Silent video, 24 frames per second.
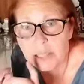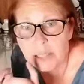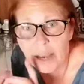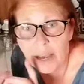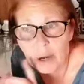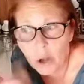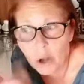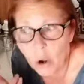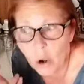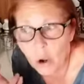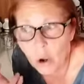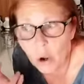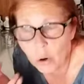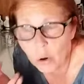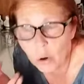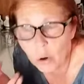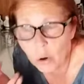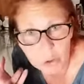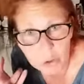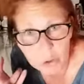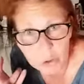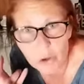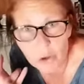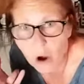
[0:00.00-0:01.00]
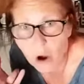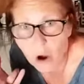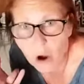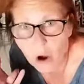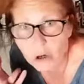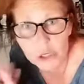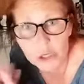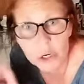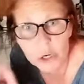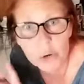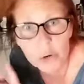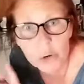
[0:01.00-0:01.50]
how to host your own art
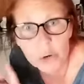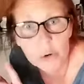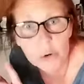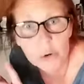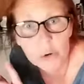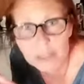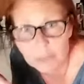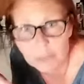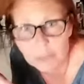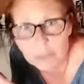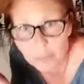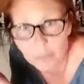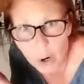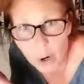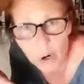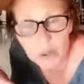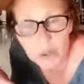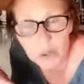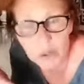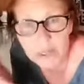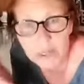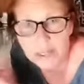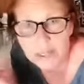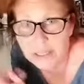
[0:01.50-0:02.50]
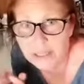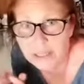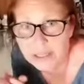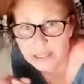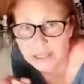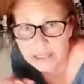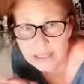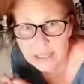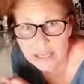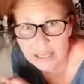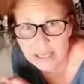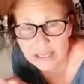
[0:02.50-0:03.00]
shows and parties and
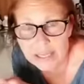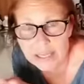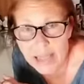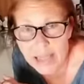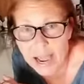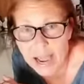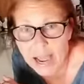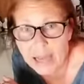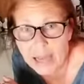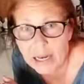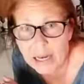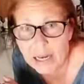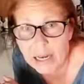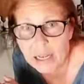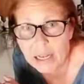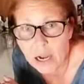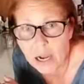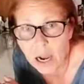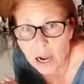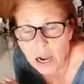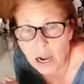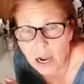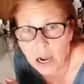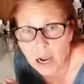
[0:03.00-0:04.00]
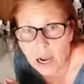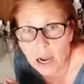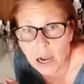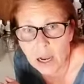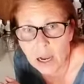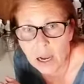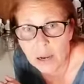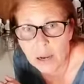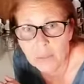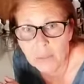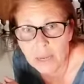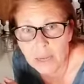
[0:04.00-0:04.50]
things like that
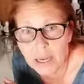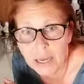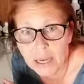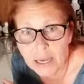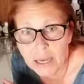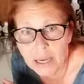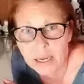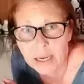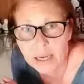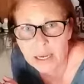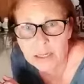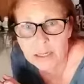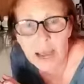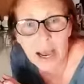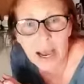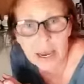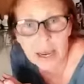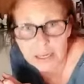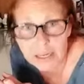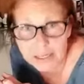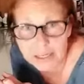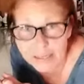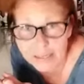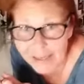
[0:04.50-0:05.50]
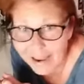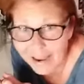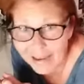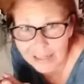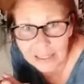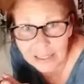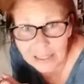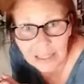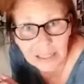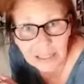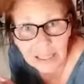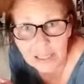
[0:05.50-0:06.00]
um, in how to
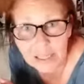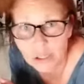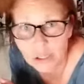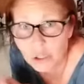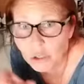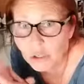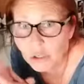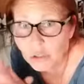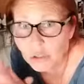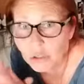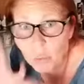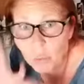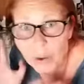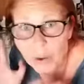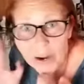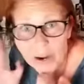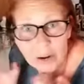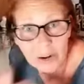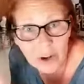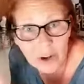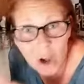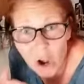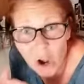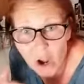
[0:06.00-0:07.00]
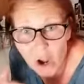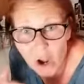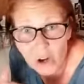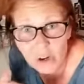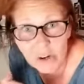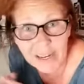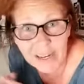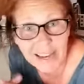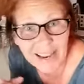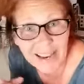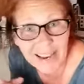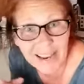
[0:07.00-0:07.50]
gain collectors, where to
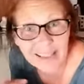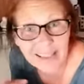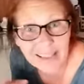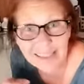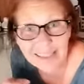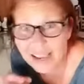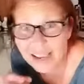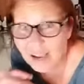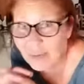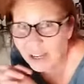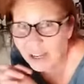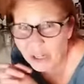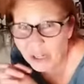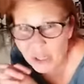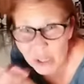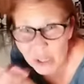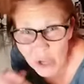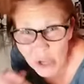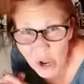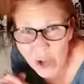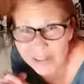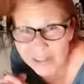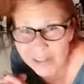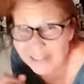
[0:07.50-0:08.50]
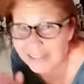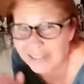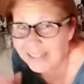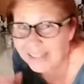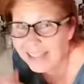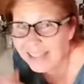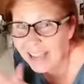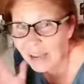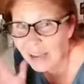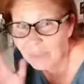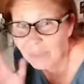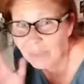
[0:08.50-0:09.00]
congregate them, how to talk to
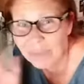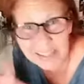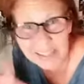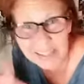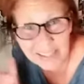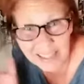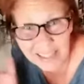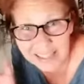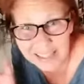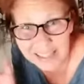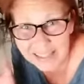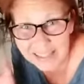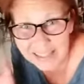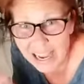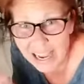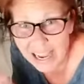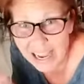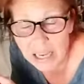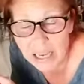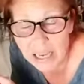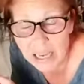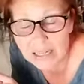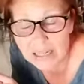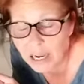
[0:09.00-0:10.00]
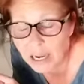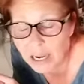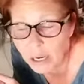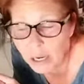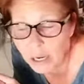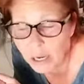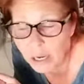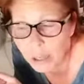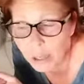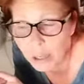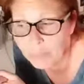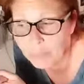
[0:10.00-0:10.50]
them, things like that. And
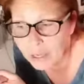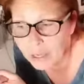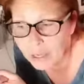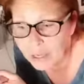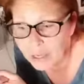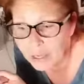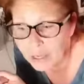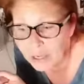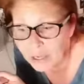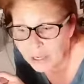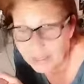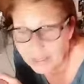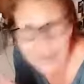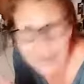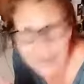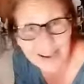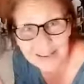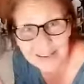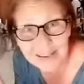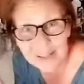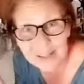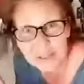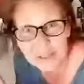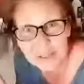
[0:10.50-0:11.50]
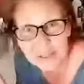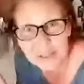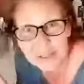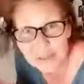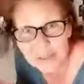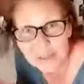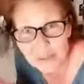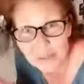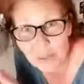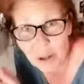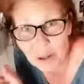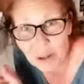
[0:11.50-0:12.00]
um, yeah, that's, that's
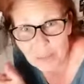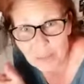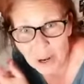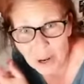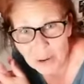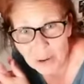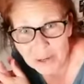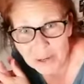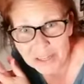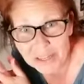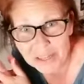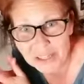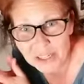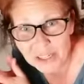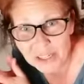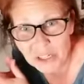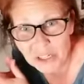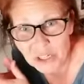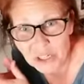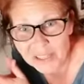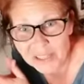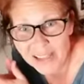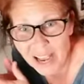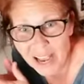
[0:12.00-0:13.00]
awesome. It's just